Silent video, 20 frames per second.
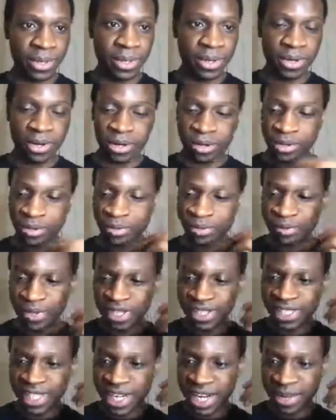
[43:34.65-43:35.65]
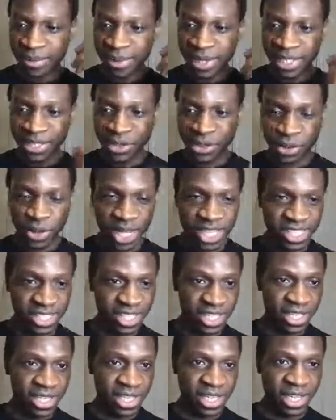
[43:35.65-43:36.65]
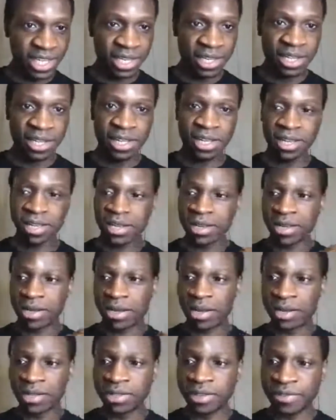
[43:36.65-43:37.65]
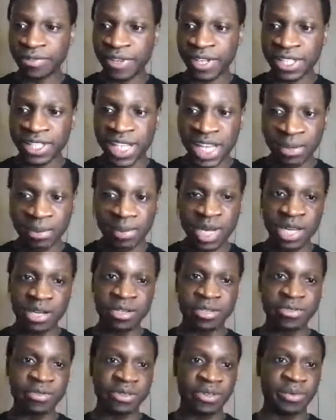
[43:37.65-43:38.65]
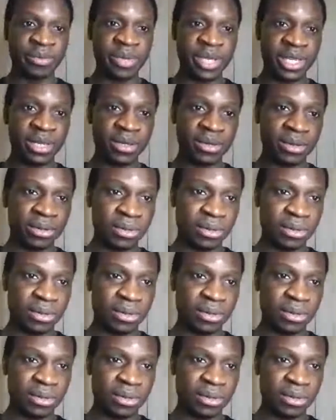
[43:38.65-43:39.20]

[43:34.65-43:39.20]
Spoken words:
all the things that I'm interested in, all the things that matter for me.